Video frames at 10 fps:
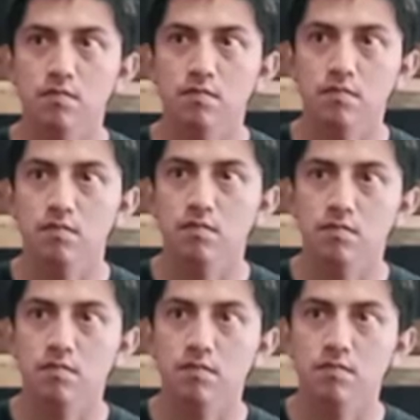
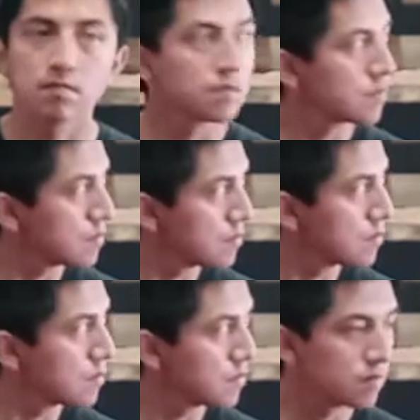
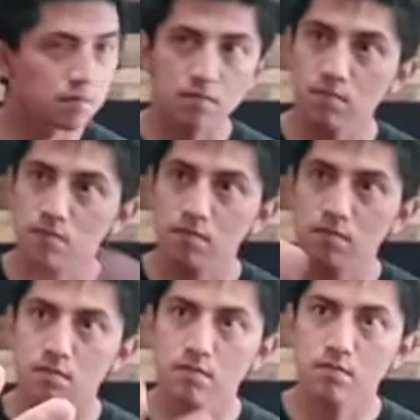
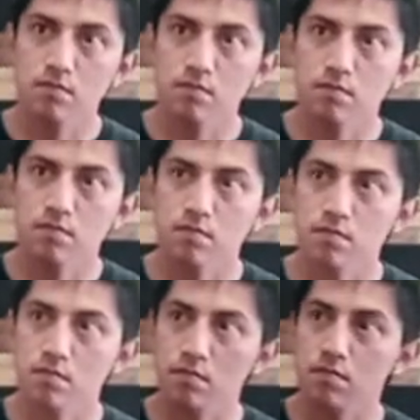
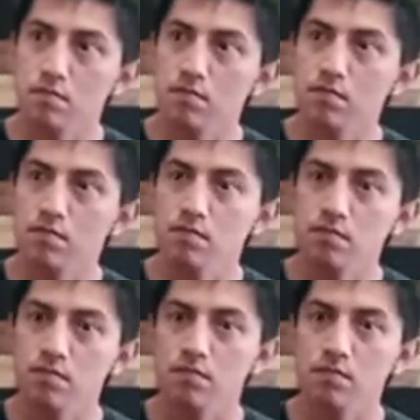
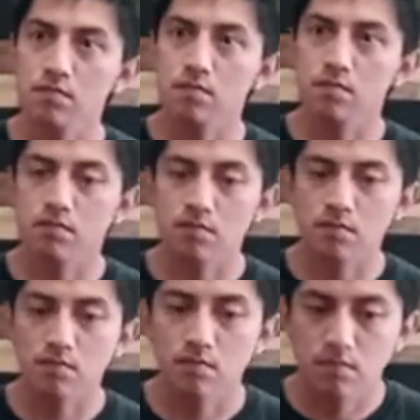
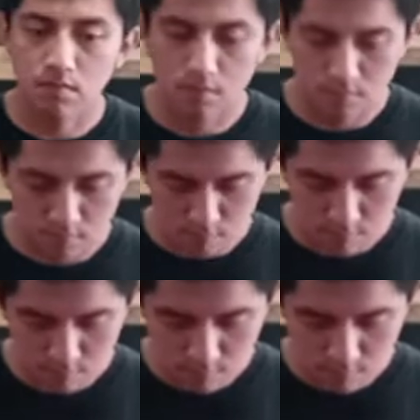This person isn't speaking.